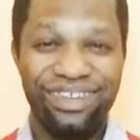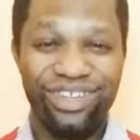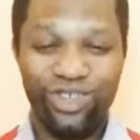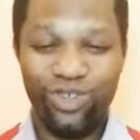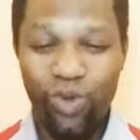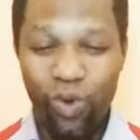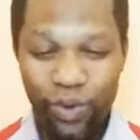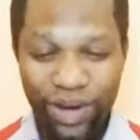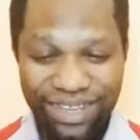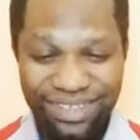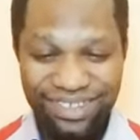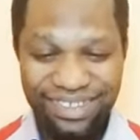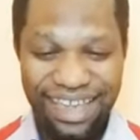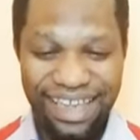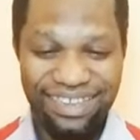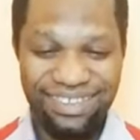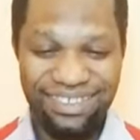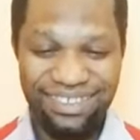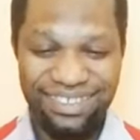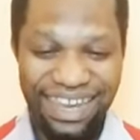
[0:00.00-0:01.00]
So it
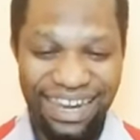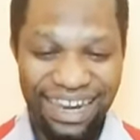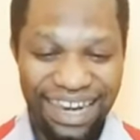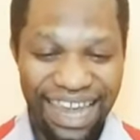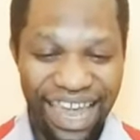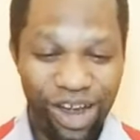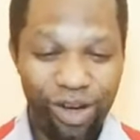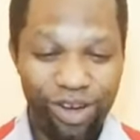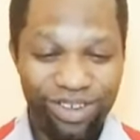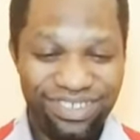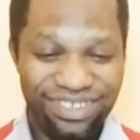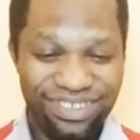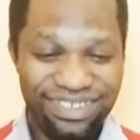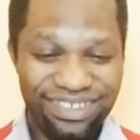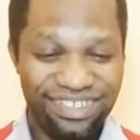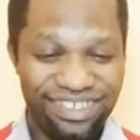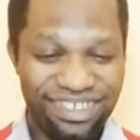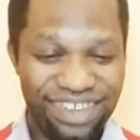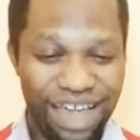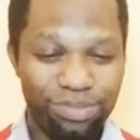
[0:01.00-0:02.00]
says the Lagos
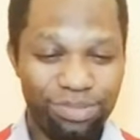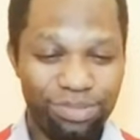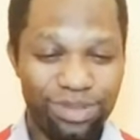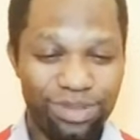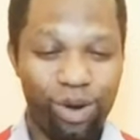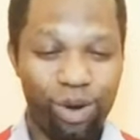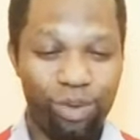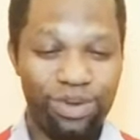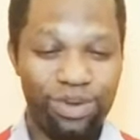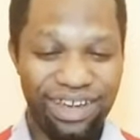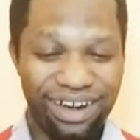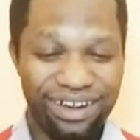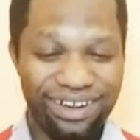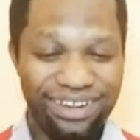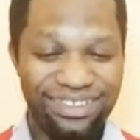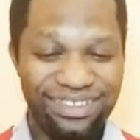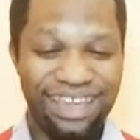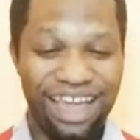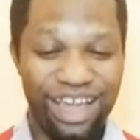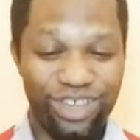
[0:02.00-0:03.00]
State chapter of the
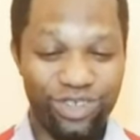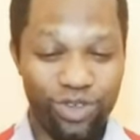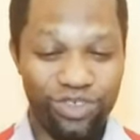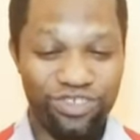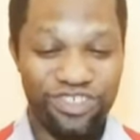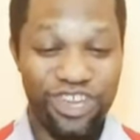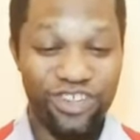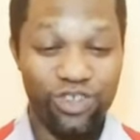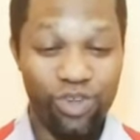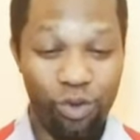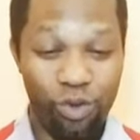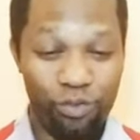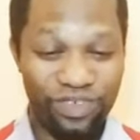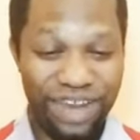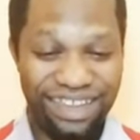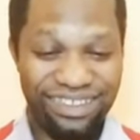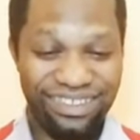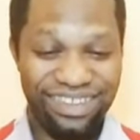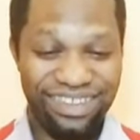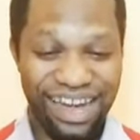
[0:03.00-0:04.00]
Christian Association of
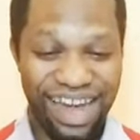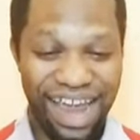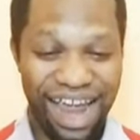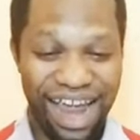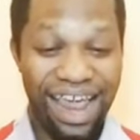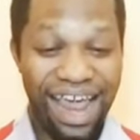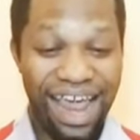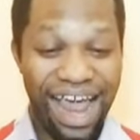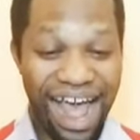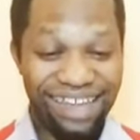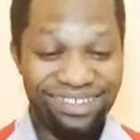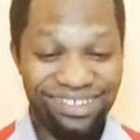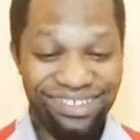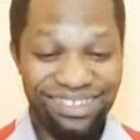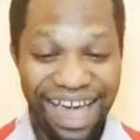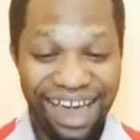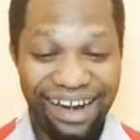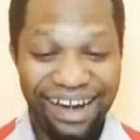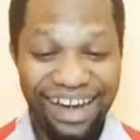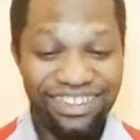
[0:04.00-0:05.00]
Nigeria has
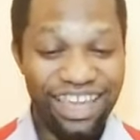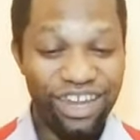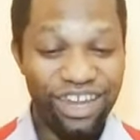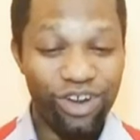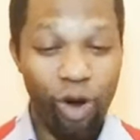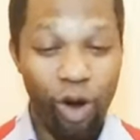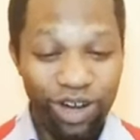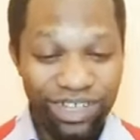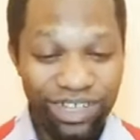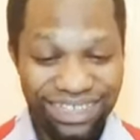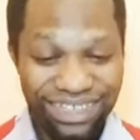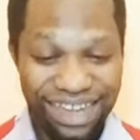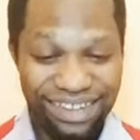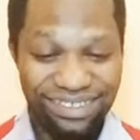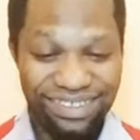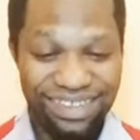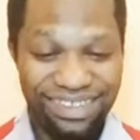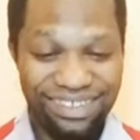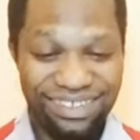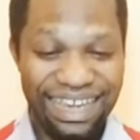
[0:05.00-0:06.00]
directed all
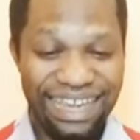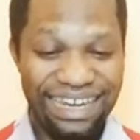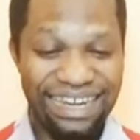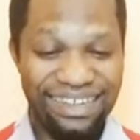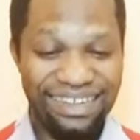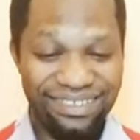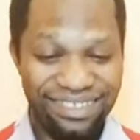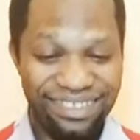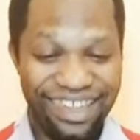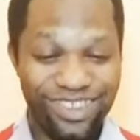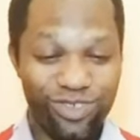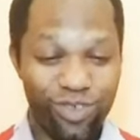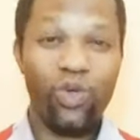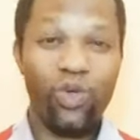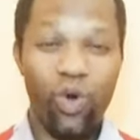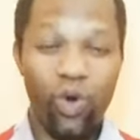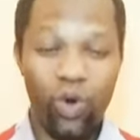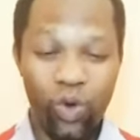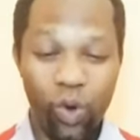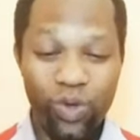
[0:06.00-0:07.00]
churches in the state
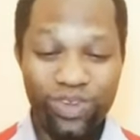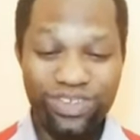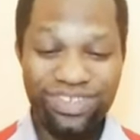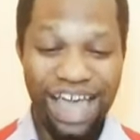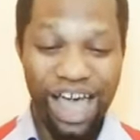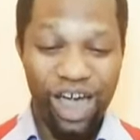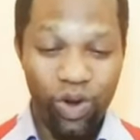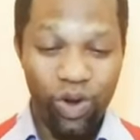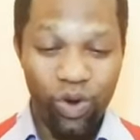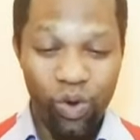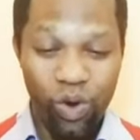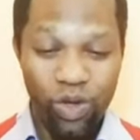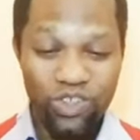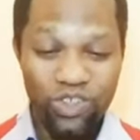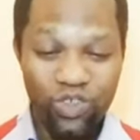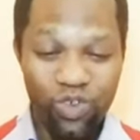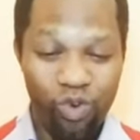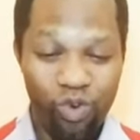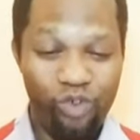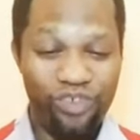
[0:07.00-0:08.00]
to close their
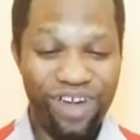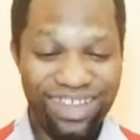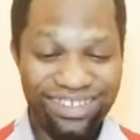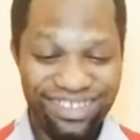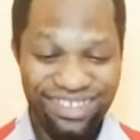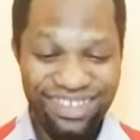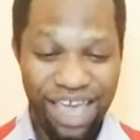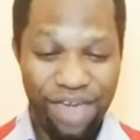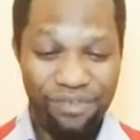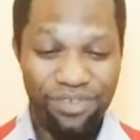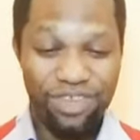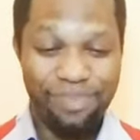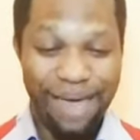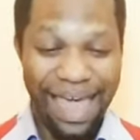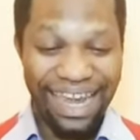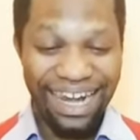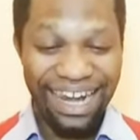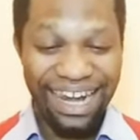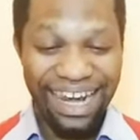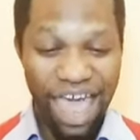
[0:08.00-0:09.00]
crossover service
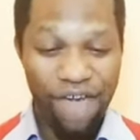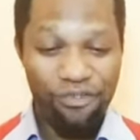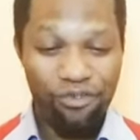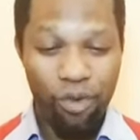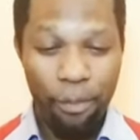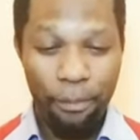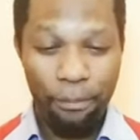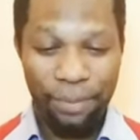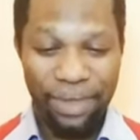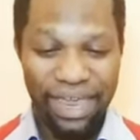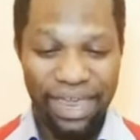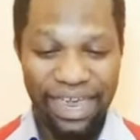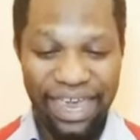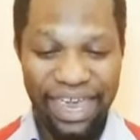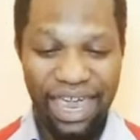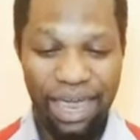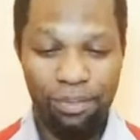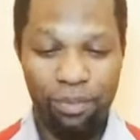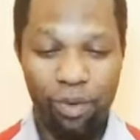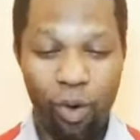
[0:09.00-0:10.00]
by 11
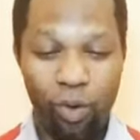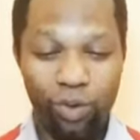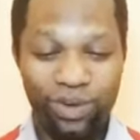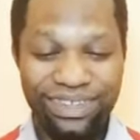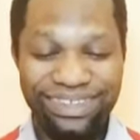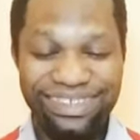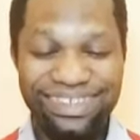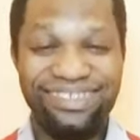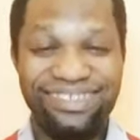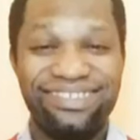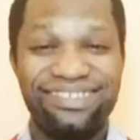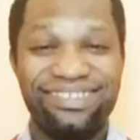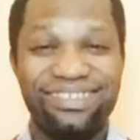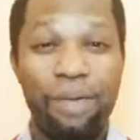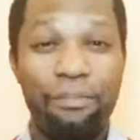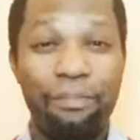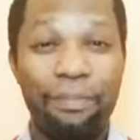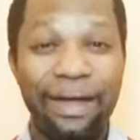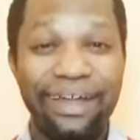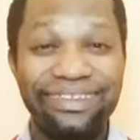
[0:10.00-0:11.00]
p.m. on
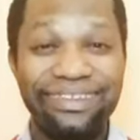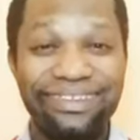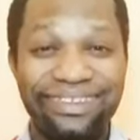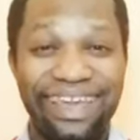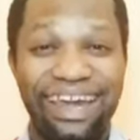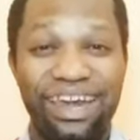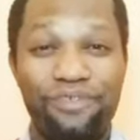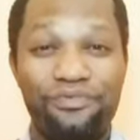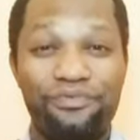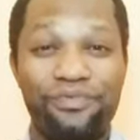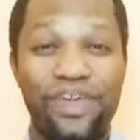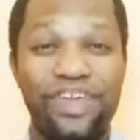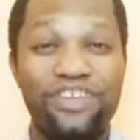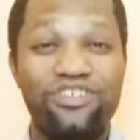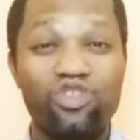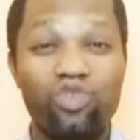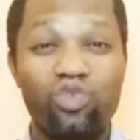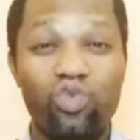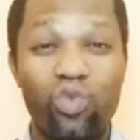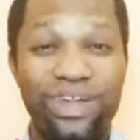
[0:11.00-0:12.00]
December
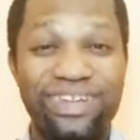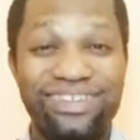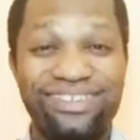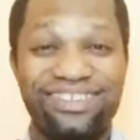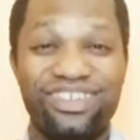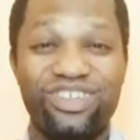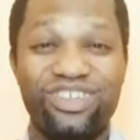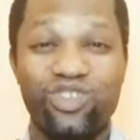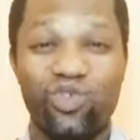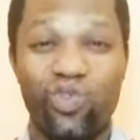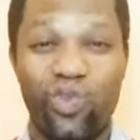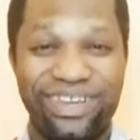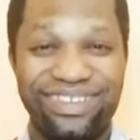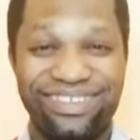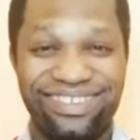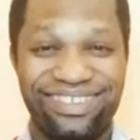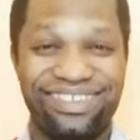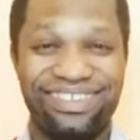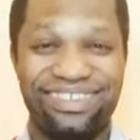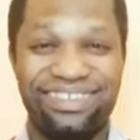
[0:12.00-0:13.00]
31st,
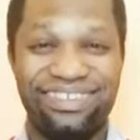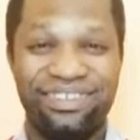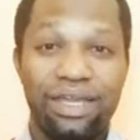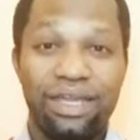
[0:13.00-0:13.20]
2020.